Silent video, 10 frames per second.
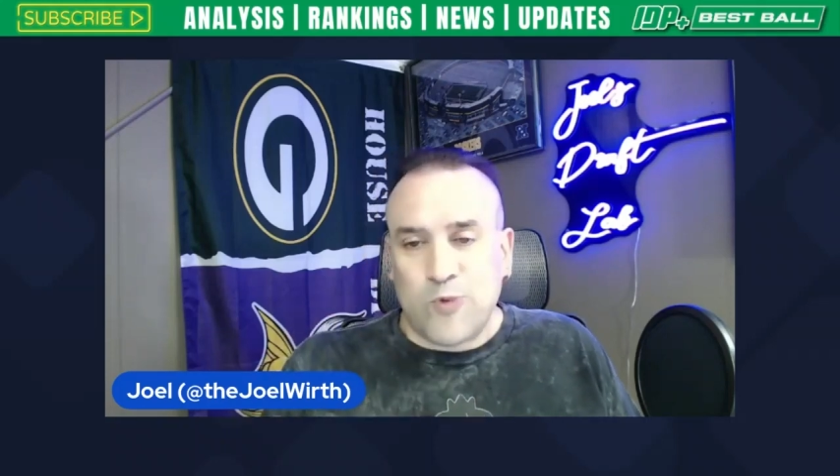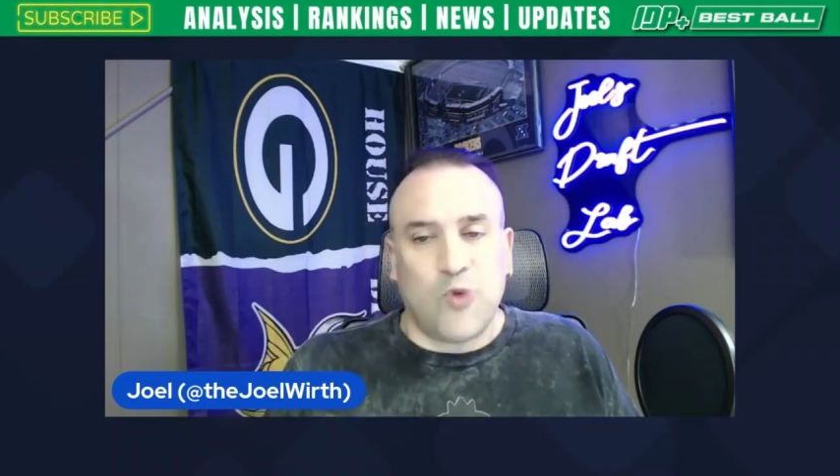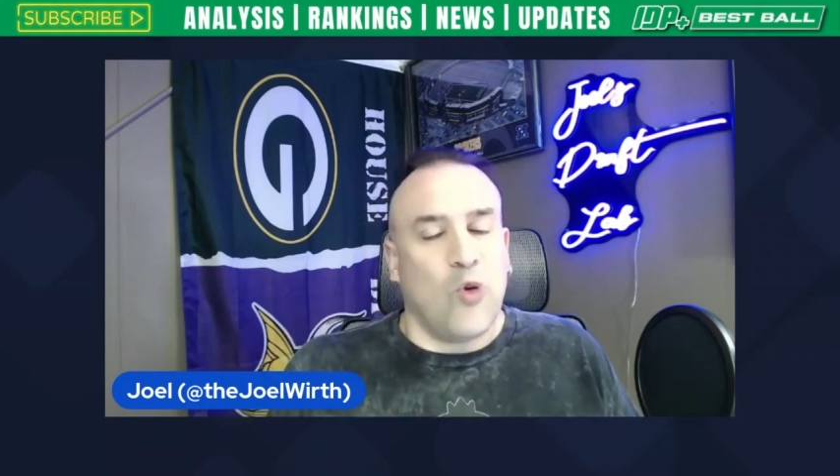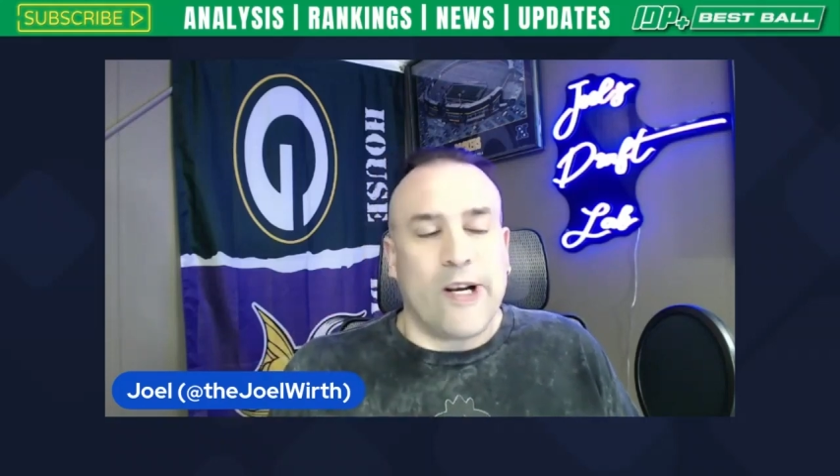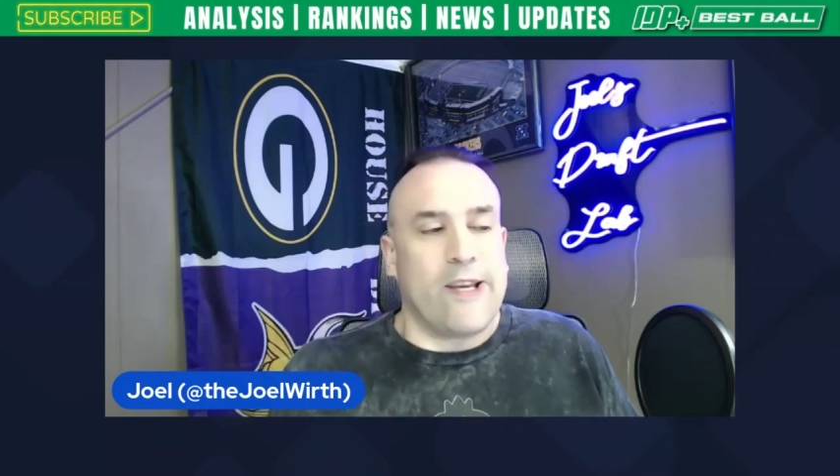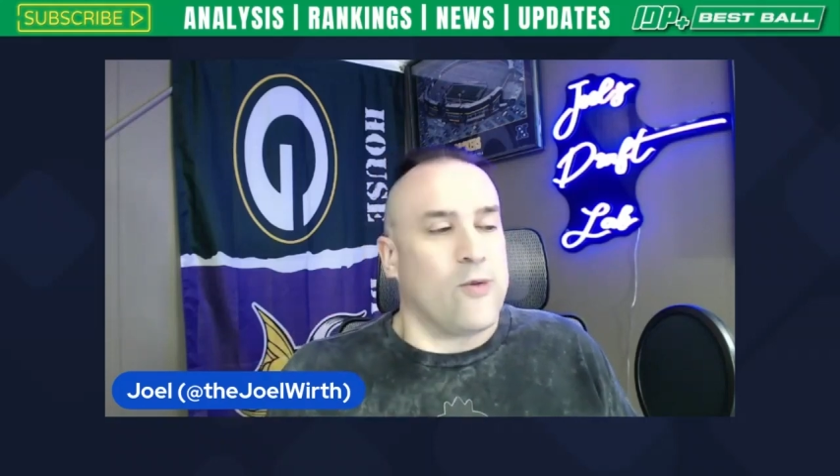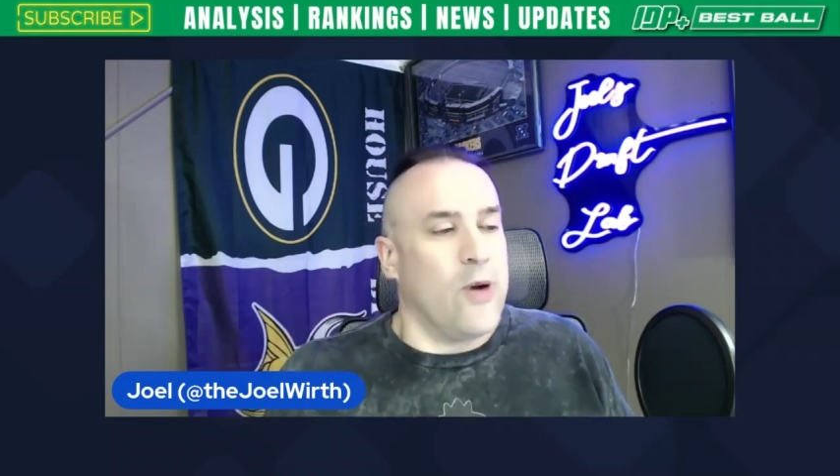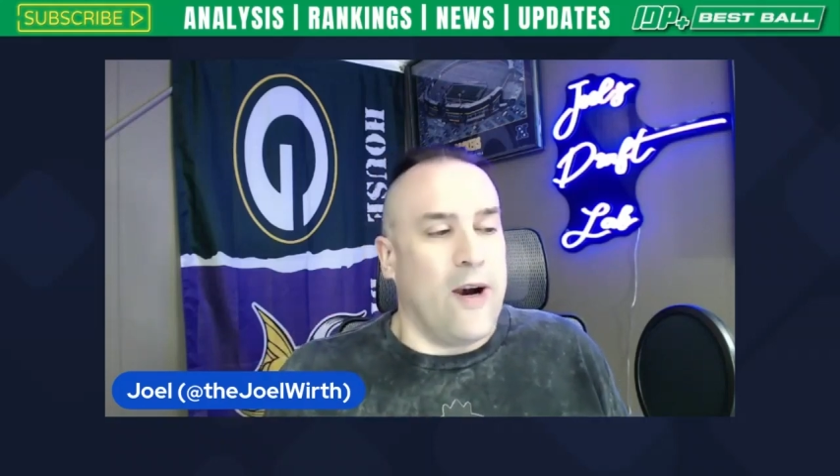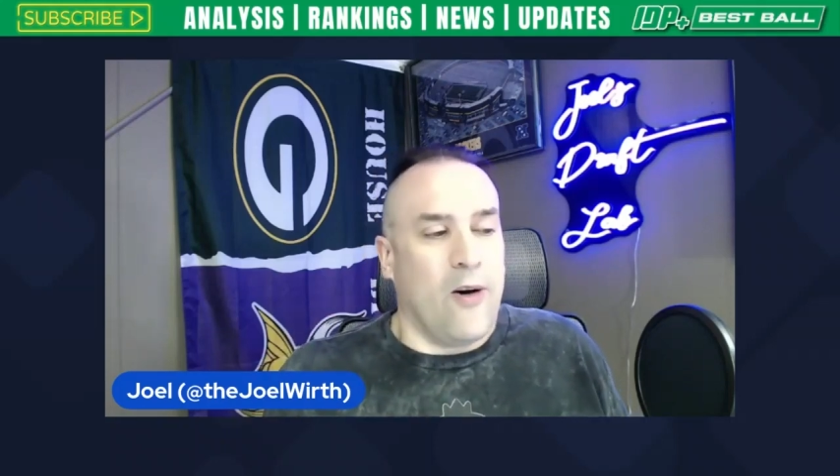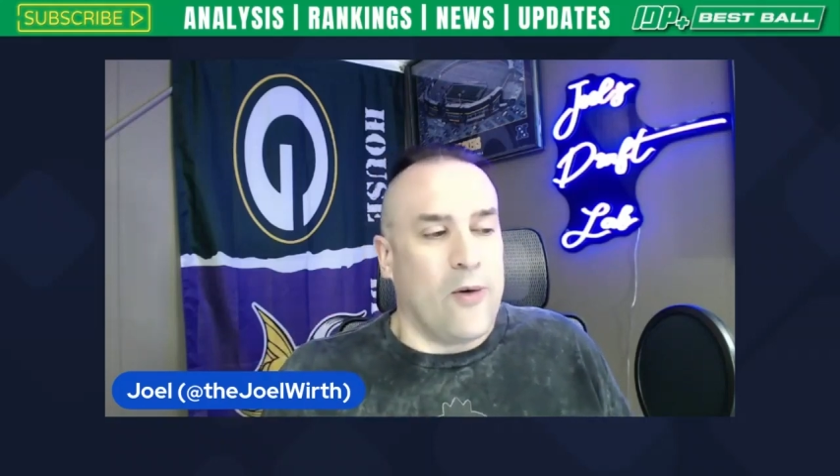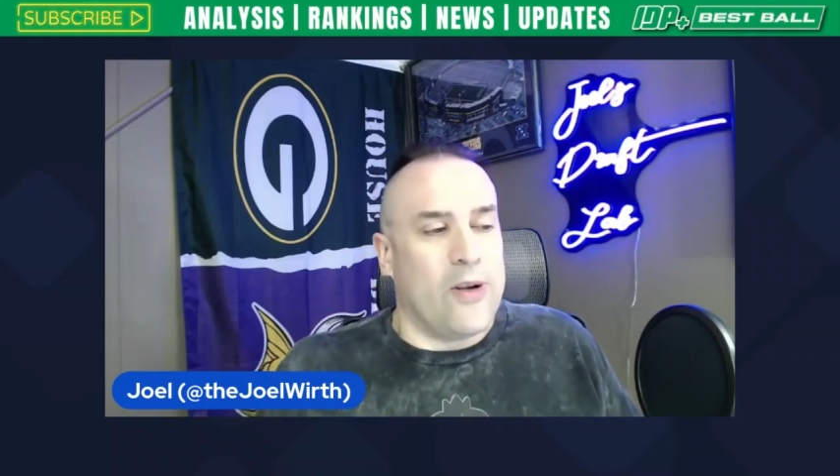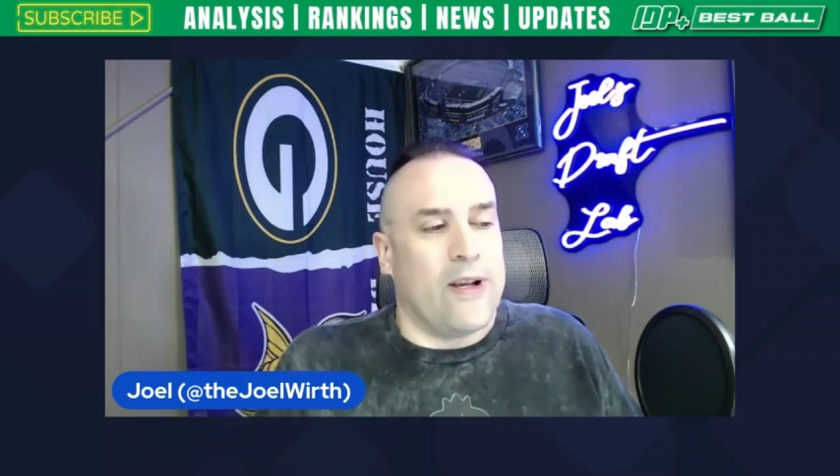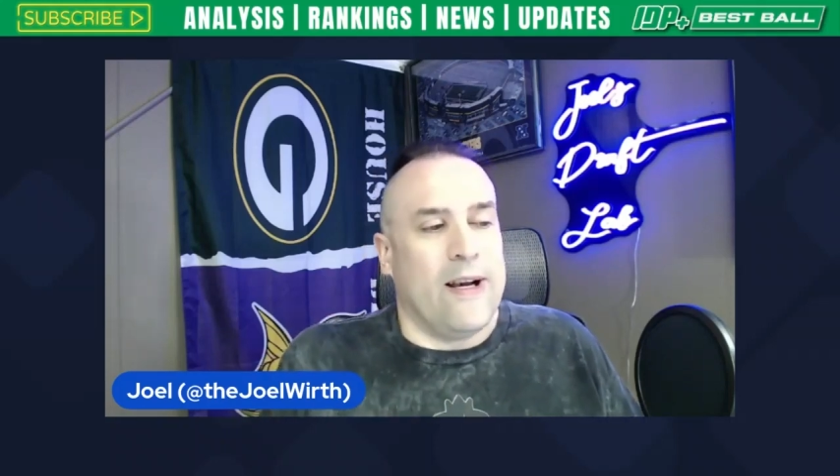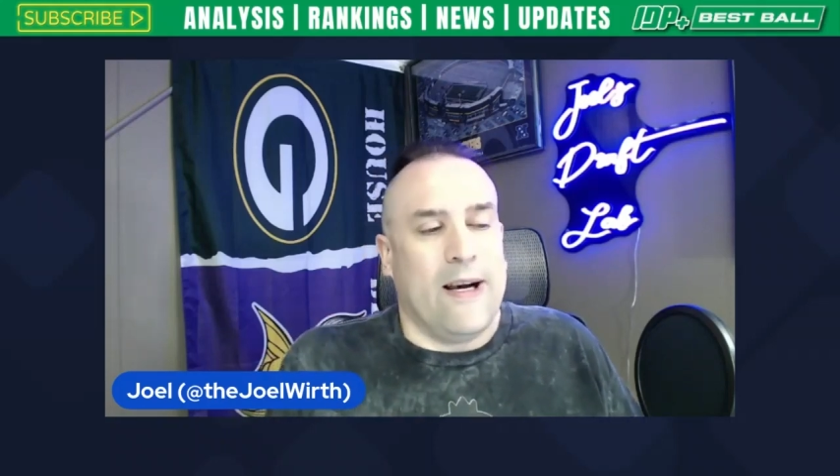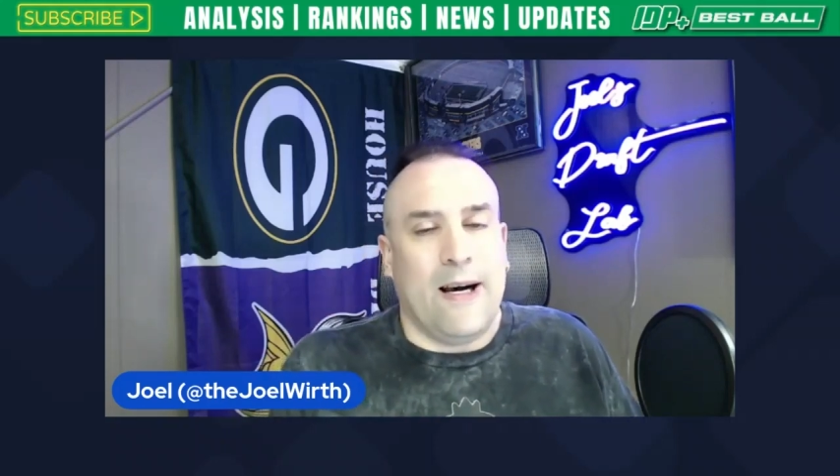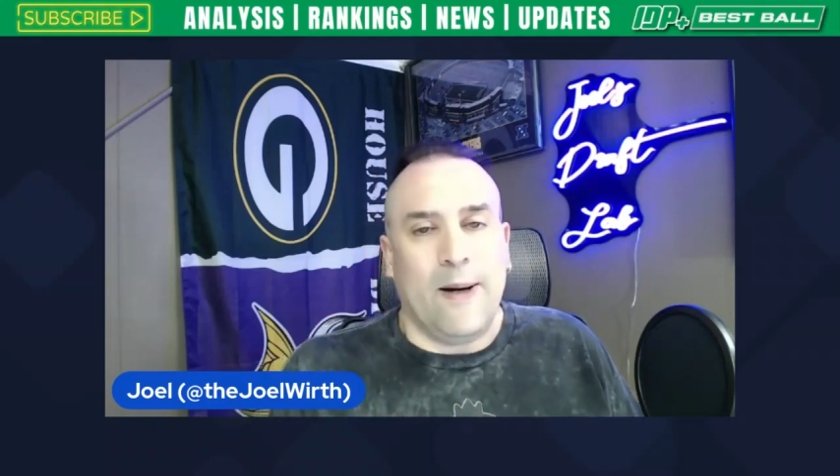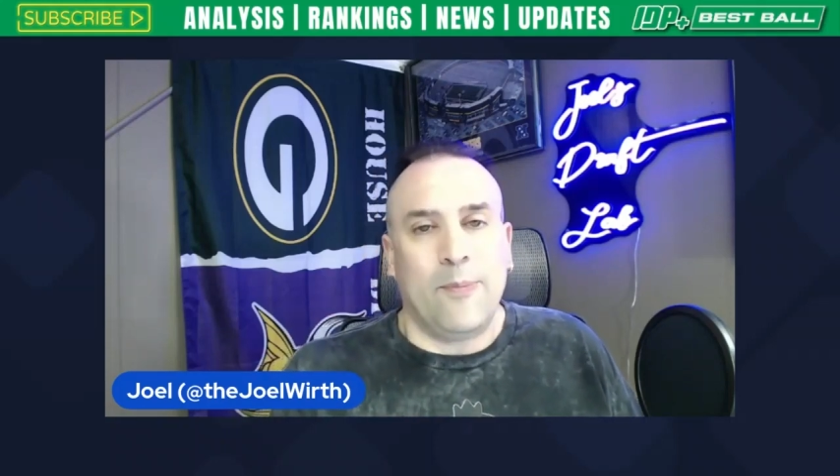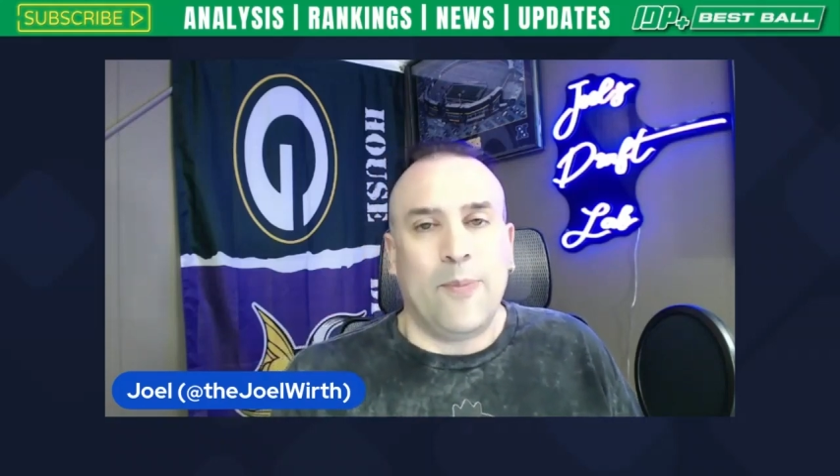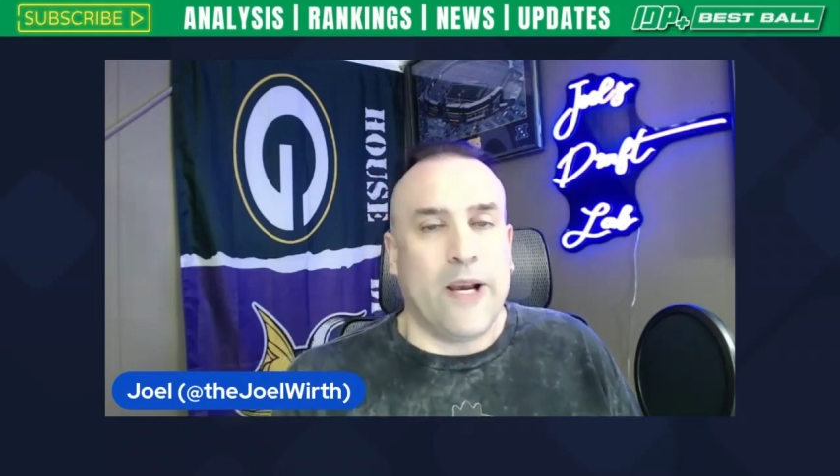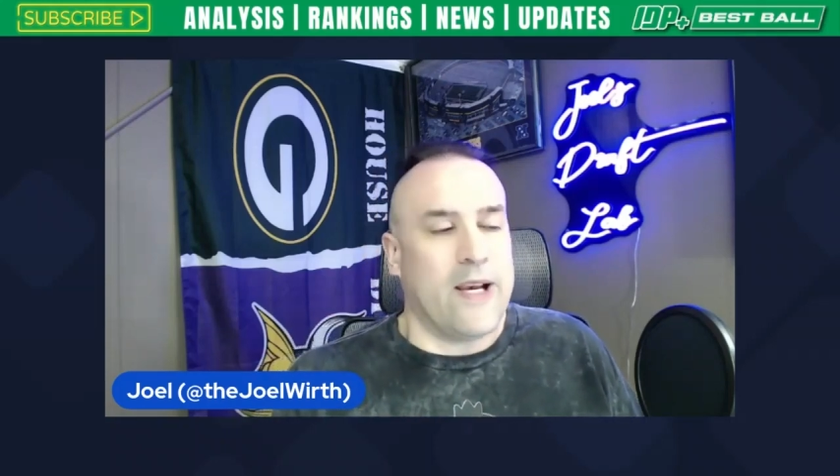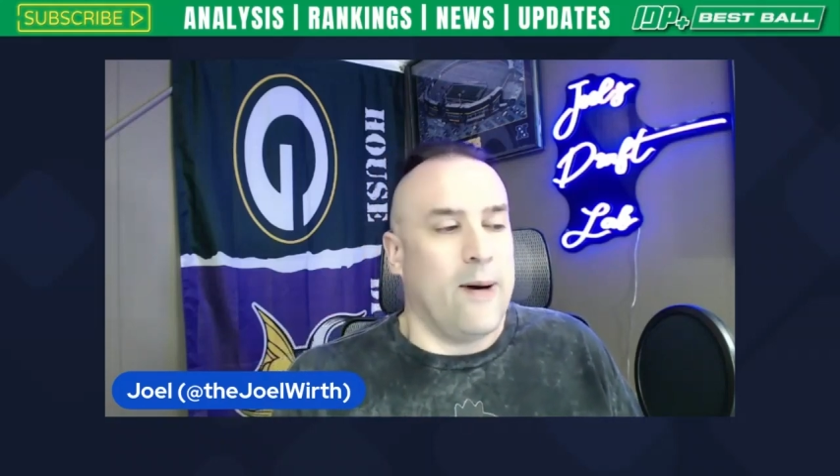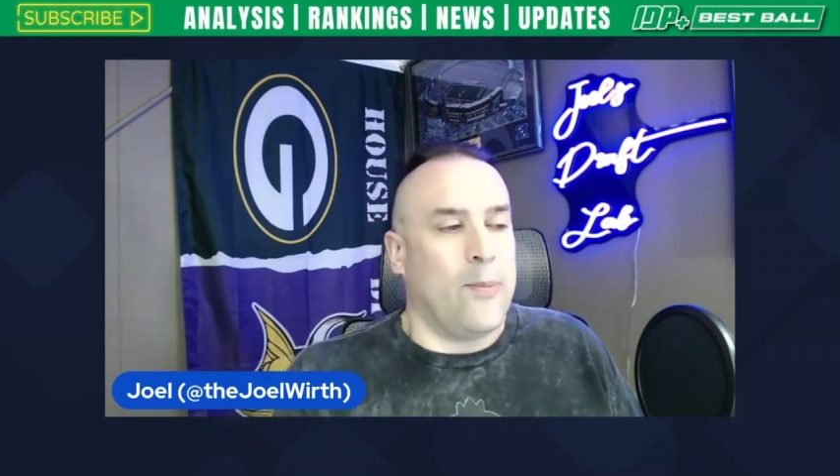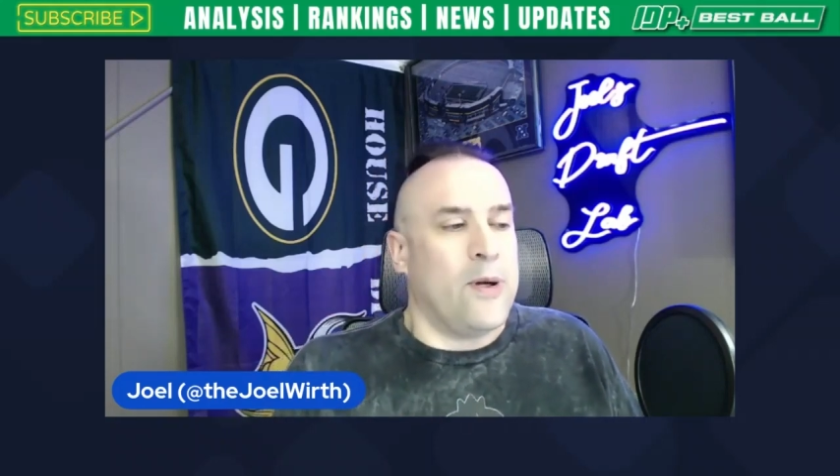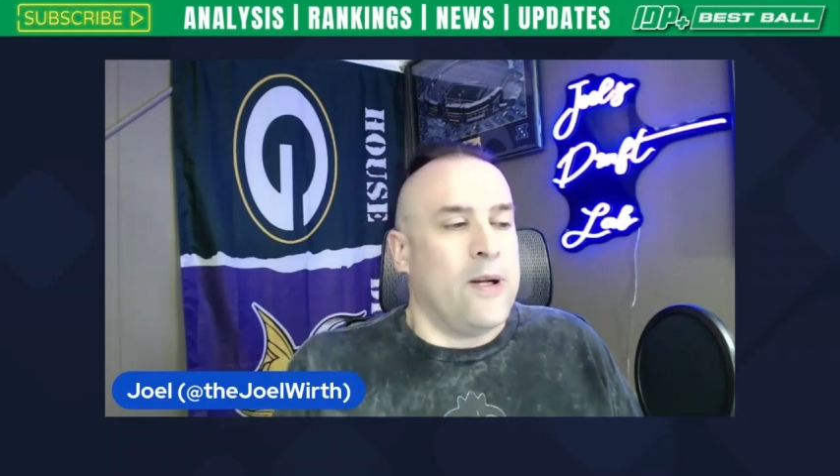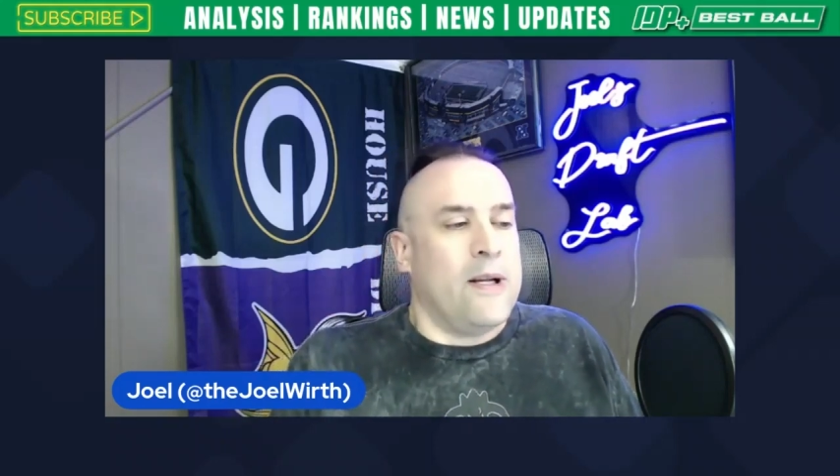20th round pickup,